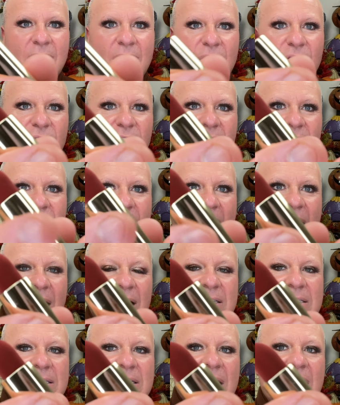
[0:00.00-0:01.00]
look at
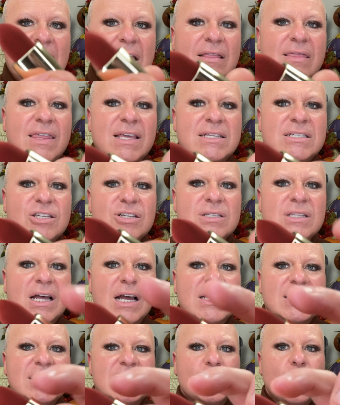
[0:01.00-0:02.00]
that. See, this looks
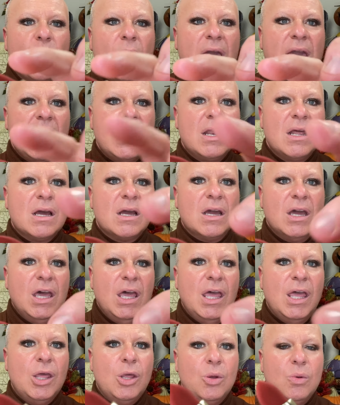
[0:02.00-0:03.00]
like a suede
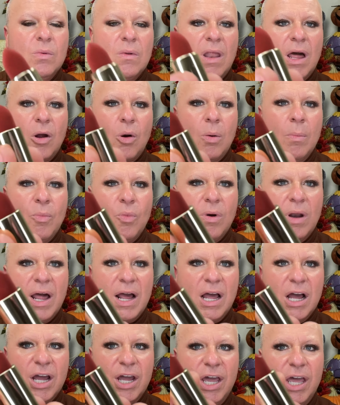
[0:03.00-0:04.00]
coat, like or more
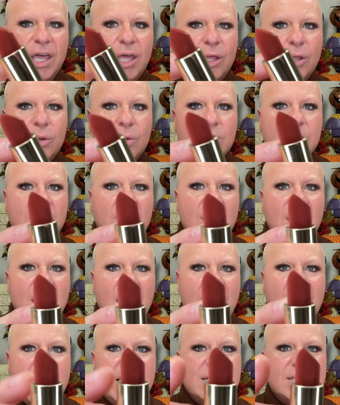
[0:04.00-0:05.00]
like a coat.
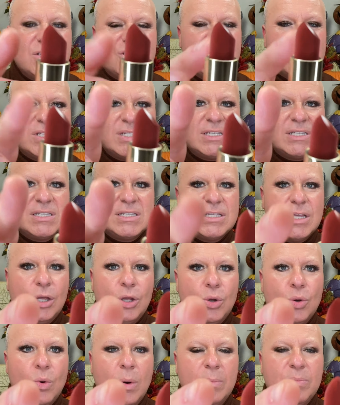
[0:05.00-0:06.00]
It's just
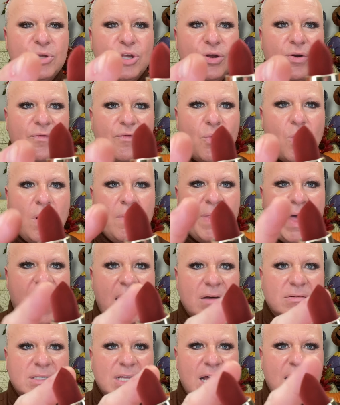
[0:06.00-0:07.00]
so beautiful on the
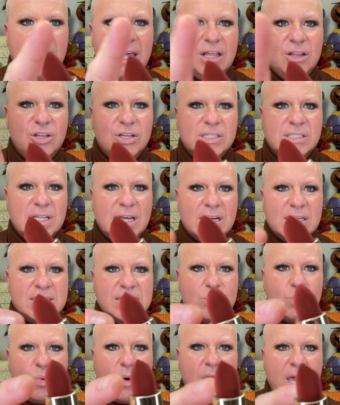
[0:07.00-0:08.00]
outside. It looks like
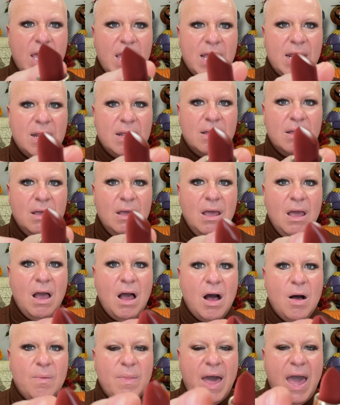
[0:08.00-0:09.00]
suede
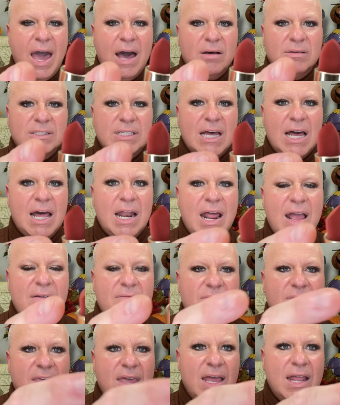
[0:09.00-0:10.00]
on the outside.
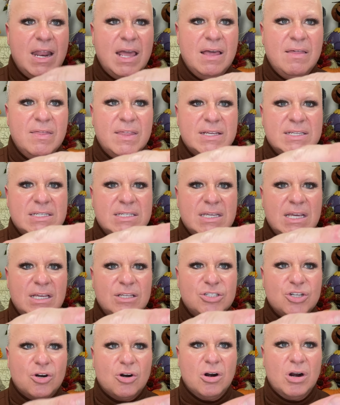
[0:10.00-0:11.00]
And then in the
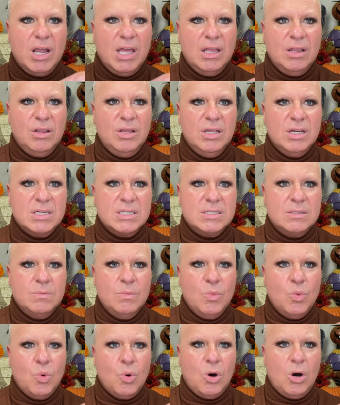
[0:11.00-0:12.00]
center, it looks
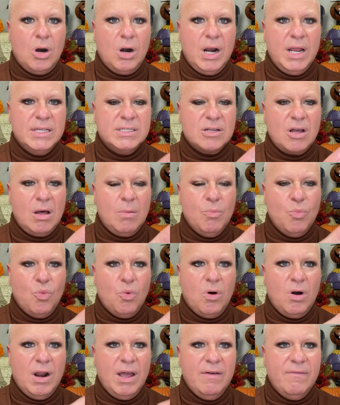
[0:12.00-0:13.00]
more, it's got
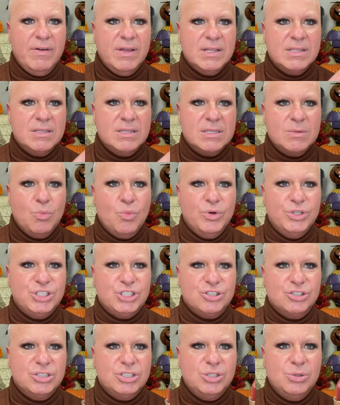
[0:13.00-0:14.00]
more of a some
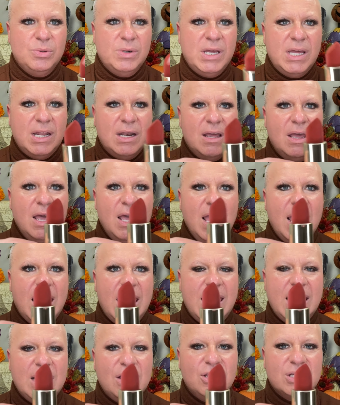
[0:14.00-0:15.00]
moisture to it.
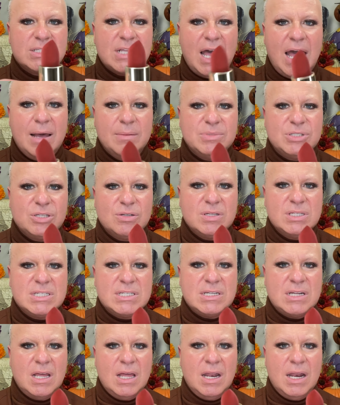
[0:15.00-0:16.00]
It looks absolutely
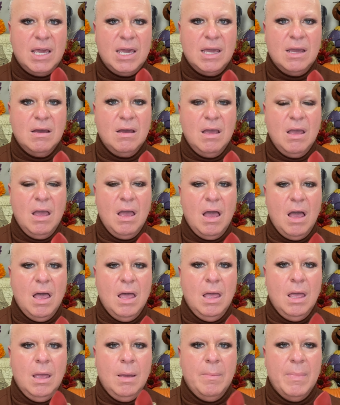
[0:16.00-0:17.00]
stunning.
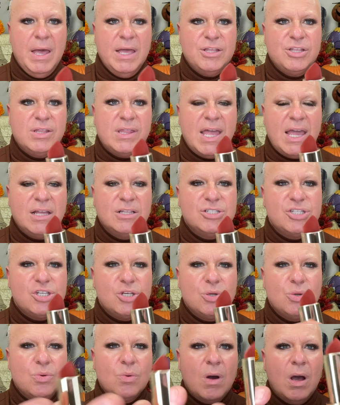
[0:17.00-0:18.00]
Um, they
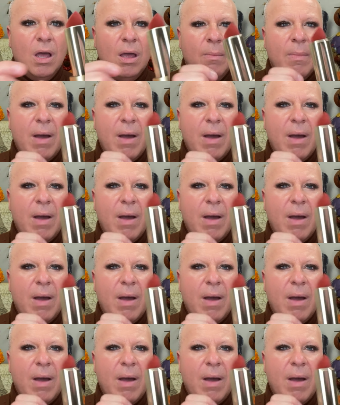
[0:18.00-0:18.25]
do, um,